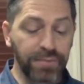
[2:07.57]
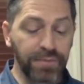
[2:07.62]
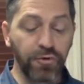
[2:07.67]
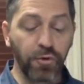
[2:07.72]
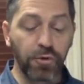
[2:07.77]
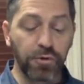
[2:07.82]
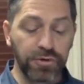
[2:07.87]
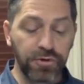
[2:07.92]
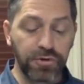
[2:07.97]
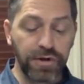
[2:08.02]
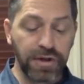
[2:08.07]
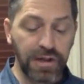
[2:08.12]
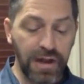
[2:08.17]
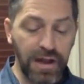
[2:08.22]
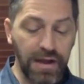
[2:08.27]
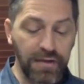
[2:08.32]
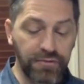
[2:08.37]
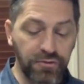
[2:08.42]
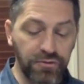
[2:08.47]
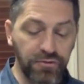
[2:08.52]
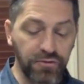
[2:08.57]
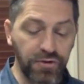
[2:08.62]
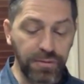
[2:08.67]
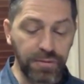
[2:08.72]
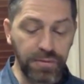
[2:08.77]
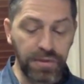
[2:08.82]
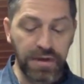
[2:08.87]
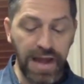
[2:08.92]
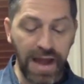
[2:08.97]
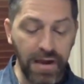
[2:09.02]
before, during, and after
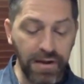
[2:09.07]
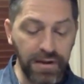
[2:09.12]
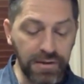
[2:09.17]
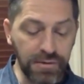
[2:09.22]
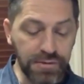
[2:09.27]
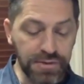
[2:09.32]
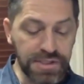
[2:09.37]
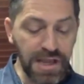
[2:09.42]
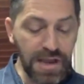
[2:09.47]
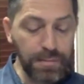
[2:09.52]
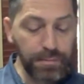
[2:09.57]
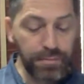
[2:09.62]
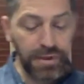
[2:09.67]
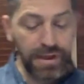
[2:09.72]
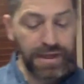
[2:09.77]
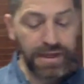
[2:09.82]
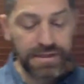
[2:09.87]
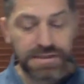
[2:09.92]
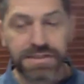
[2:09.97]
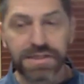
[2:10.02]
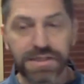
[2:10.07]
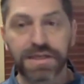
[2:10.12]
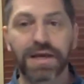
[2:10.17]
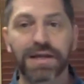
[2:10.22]
treatment, how to use templates